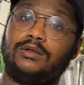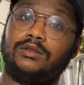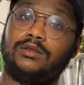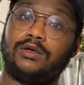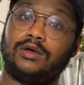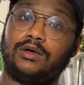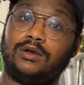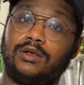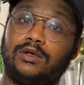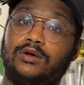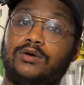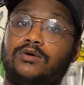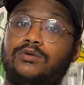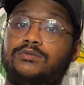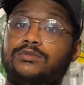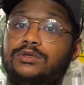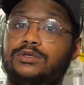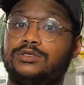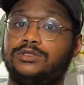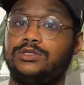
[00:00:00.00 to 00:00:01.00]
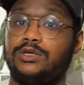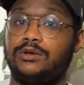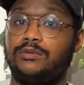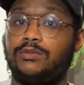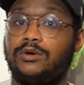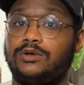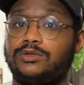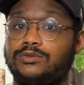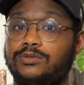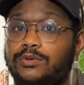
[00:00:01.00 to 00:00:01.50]
the honeycomb D-shaped
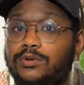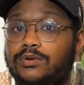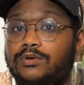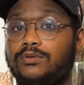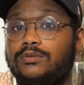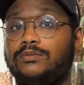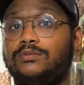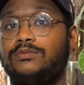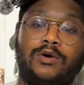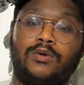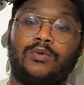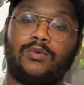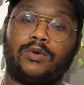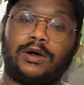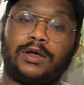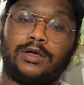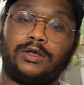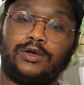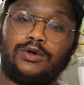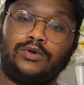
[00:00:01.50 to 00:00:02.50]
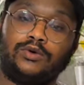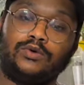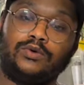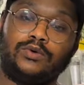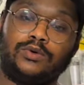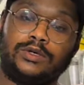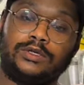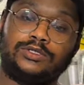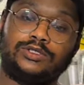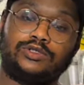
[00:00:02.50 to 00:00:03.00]
moss pole. What I
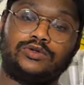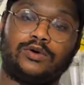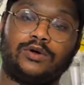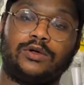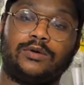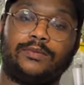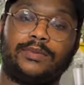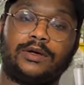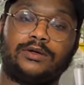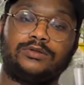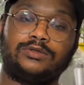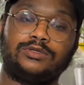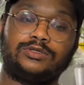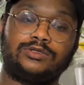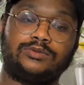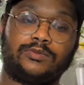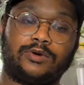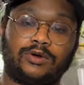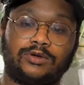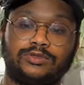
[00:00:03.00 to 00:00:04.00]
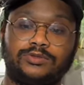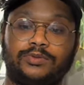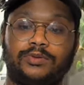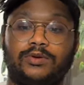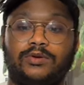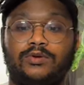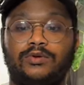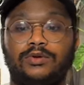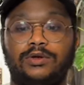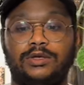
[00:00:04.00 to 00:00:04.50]
do enjoy about this moss
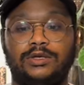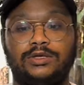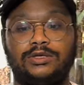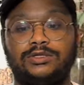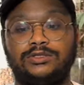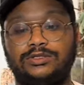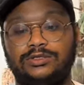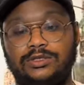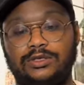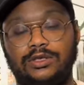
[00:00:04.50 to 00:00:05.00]
pole is